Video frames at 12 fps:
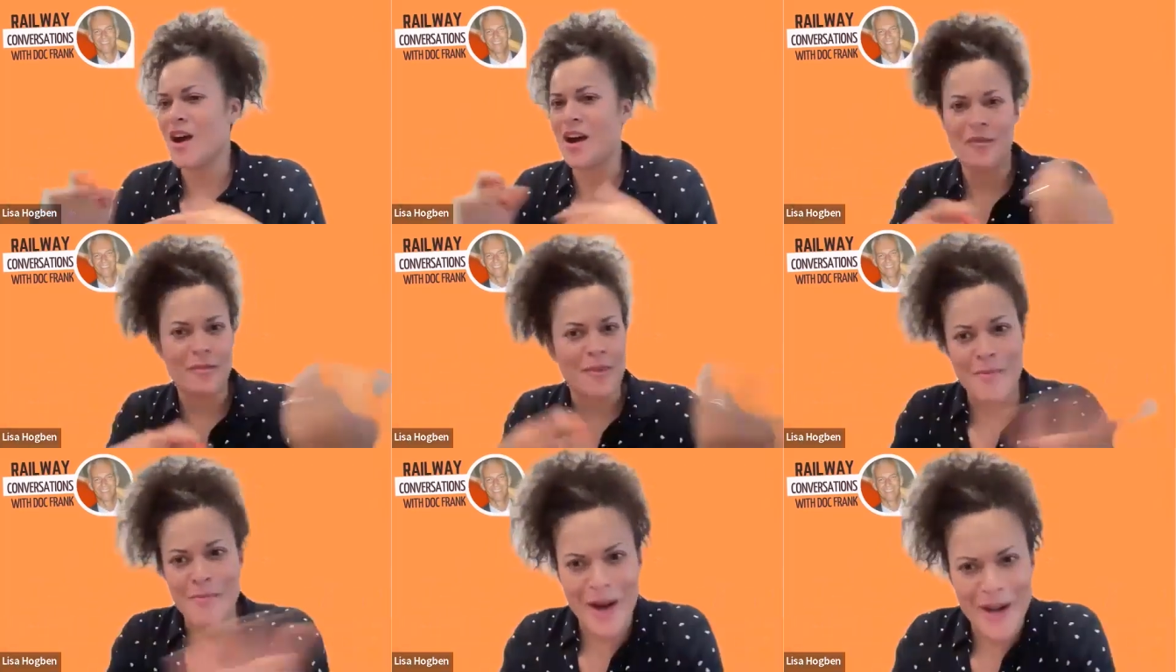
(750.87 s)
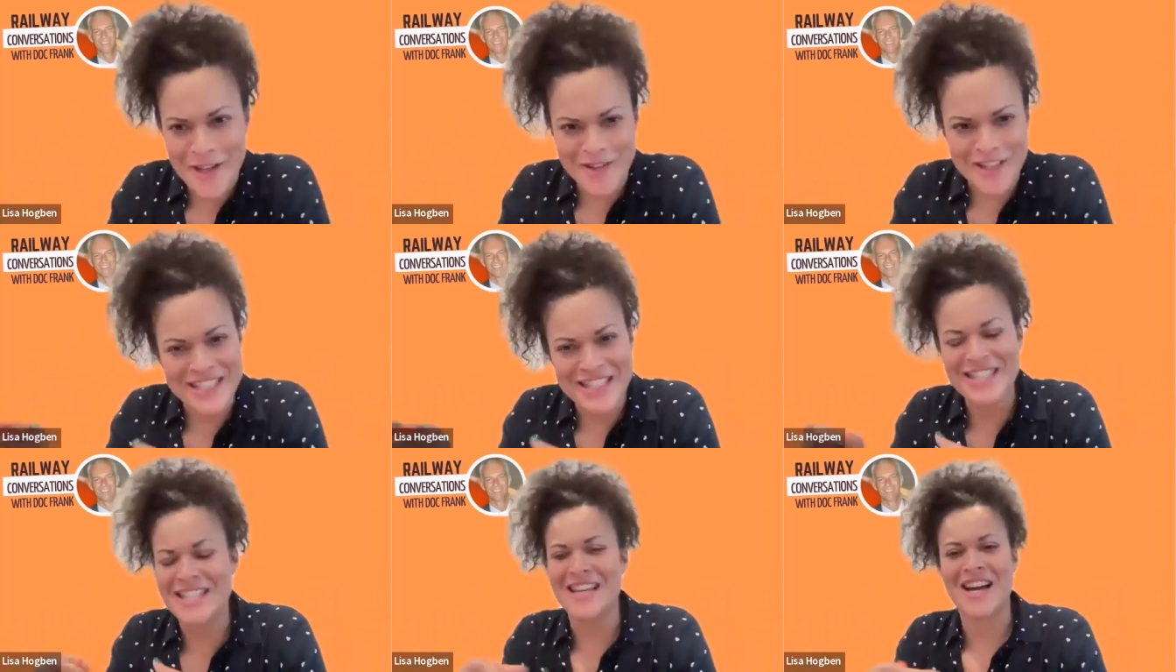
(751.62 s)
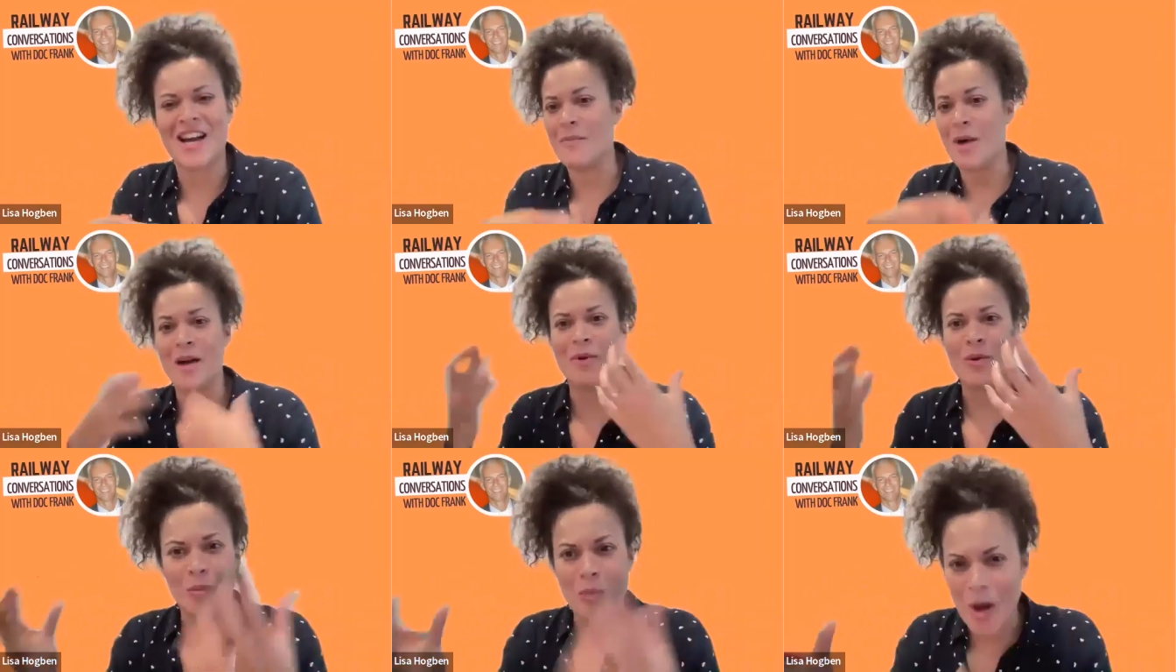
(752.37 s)
a migrant. I'm
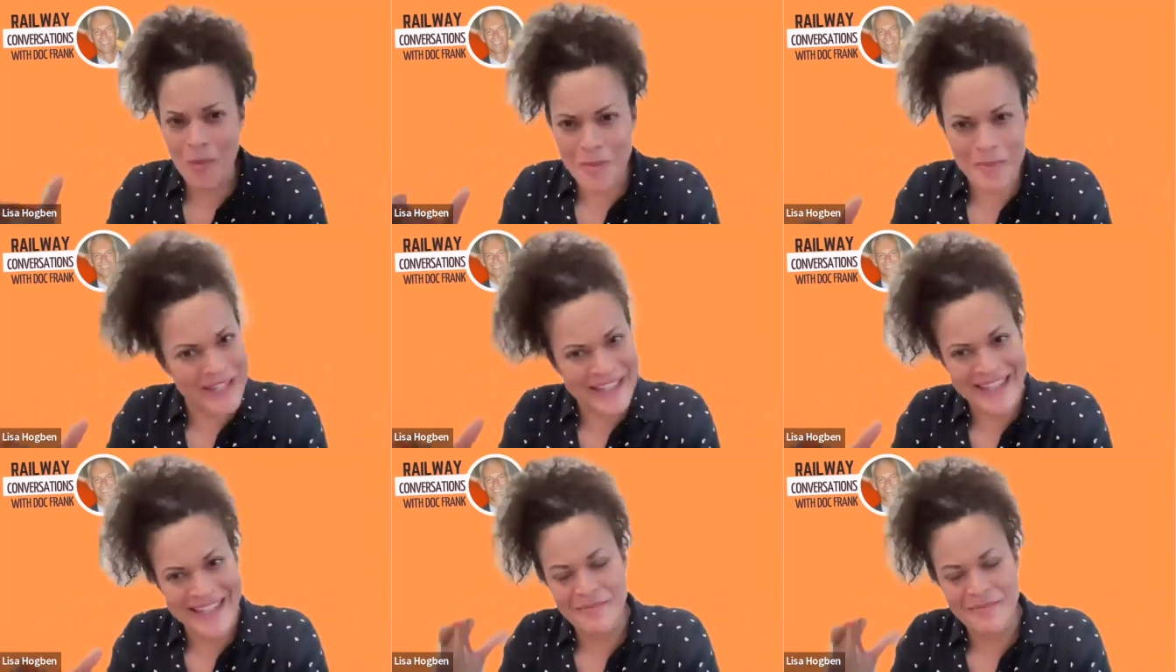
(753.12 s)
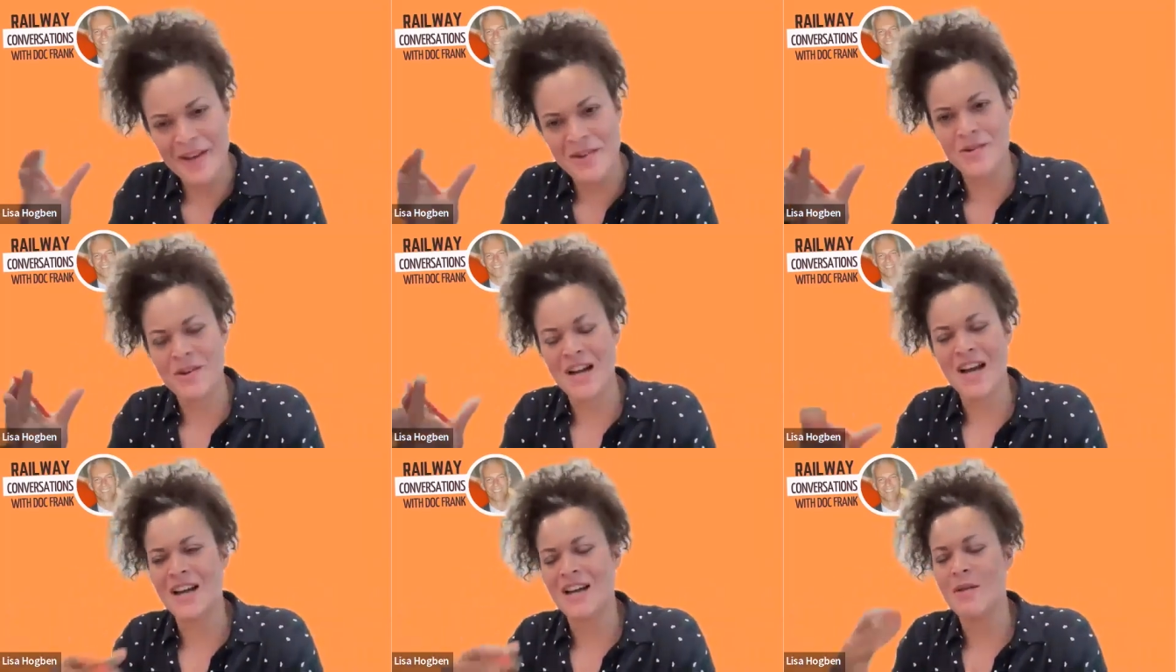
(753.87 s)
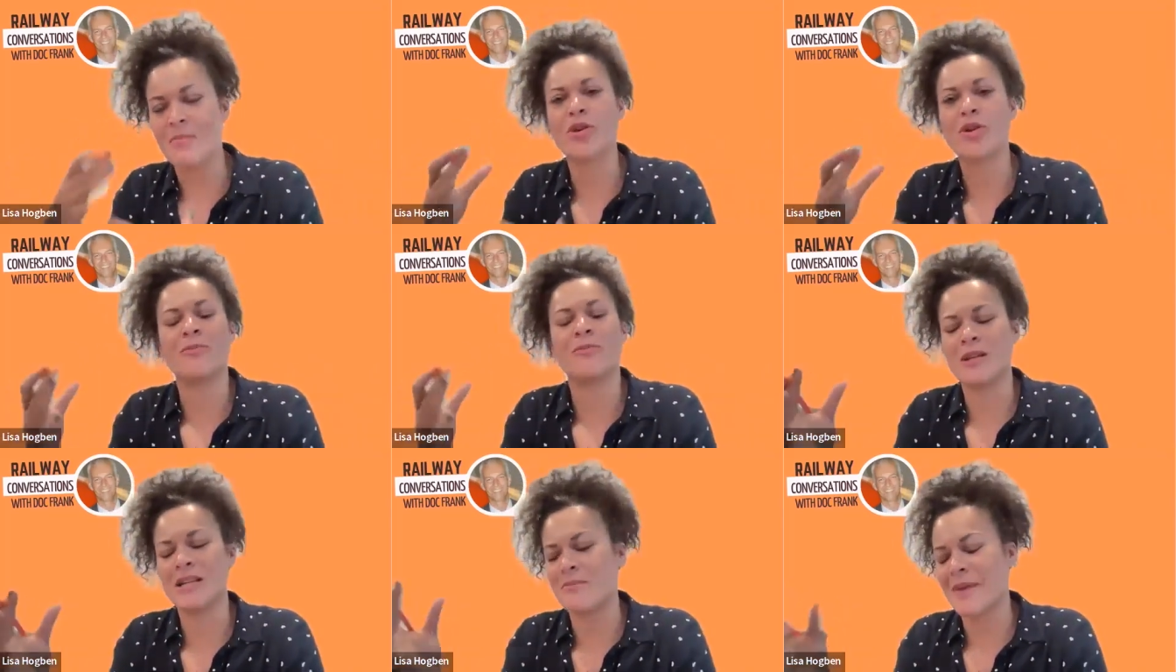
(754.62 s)
a woman in a
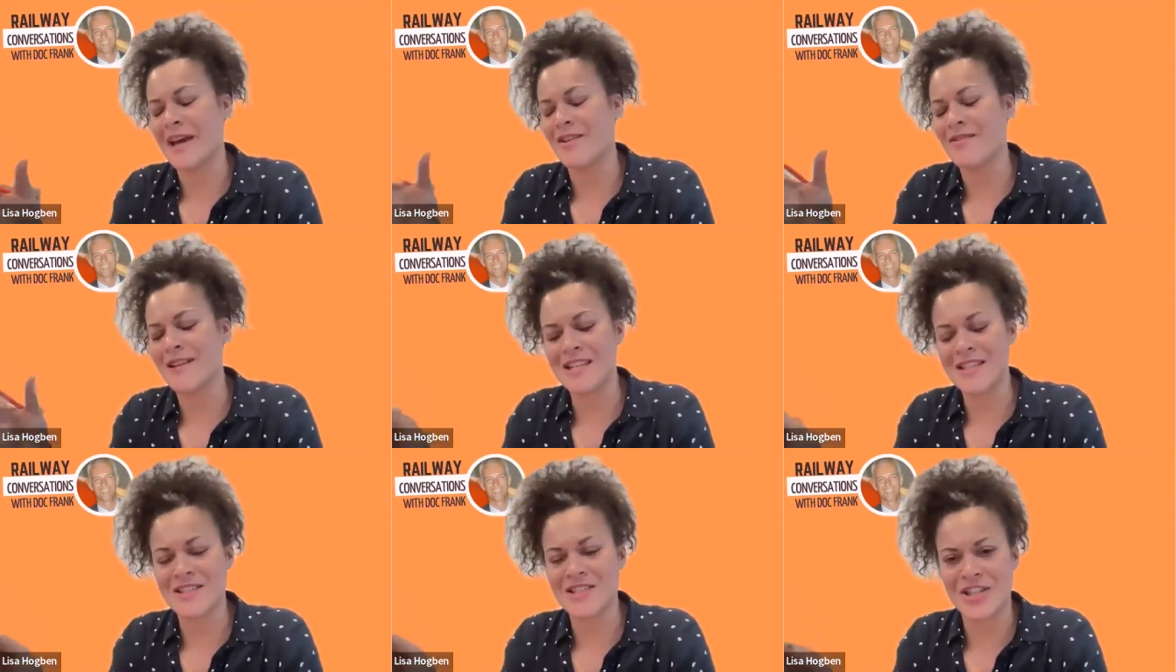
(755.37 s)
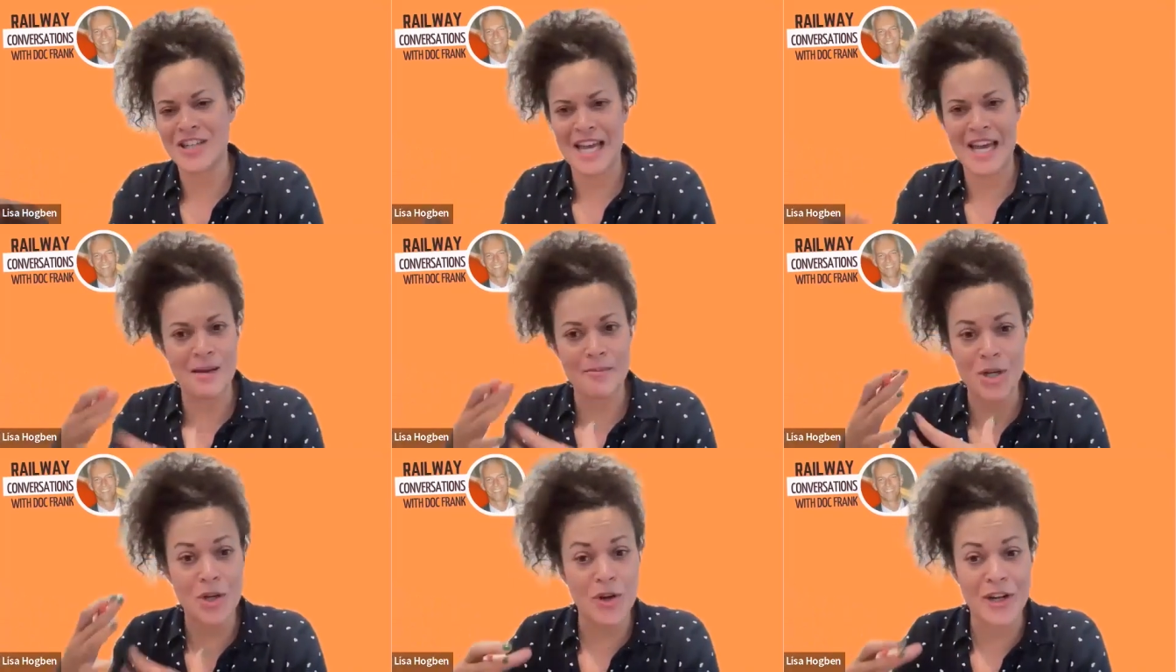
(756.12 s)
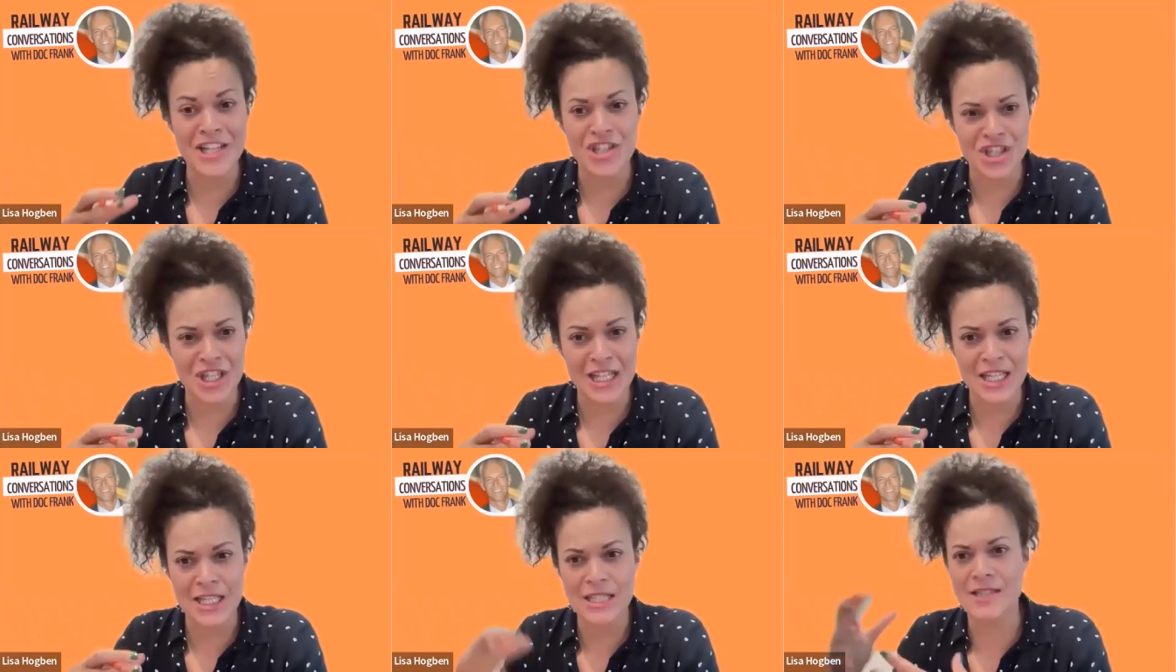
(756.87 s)
predominantly male industry, and I'm a
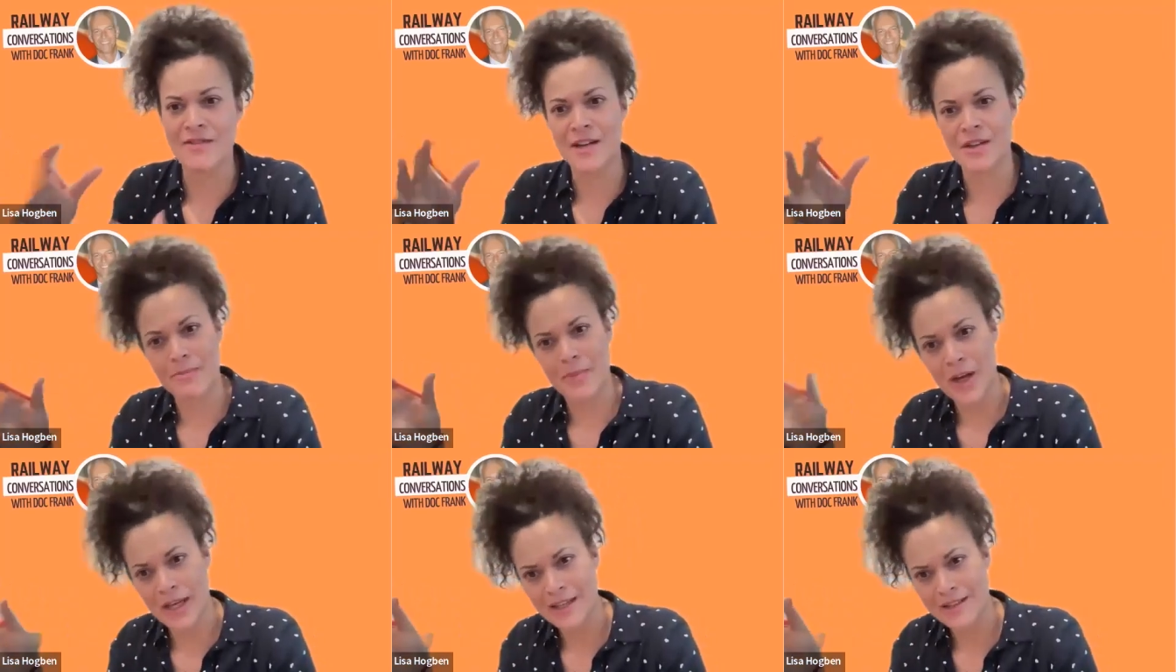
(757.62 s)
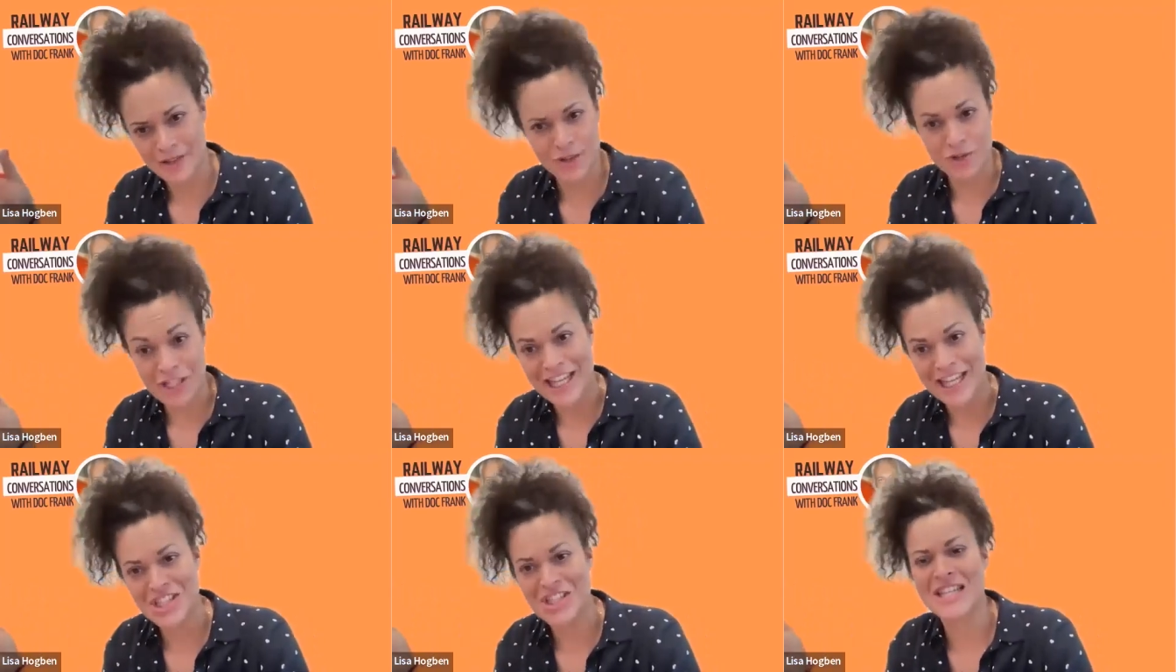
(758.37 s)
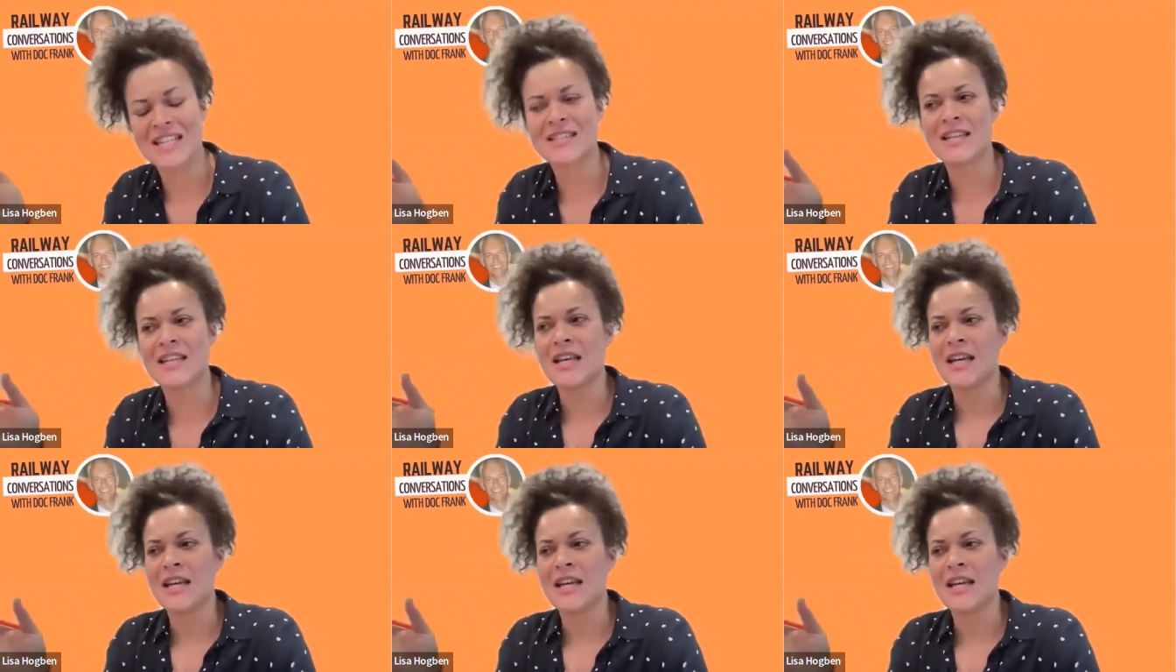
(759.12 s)
non-engineer surrounded by usually engineers.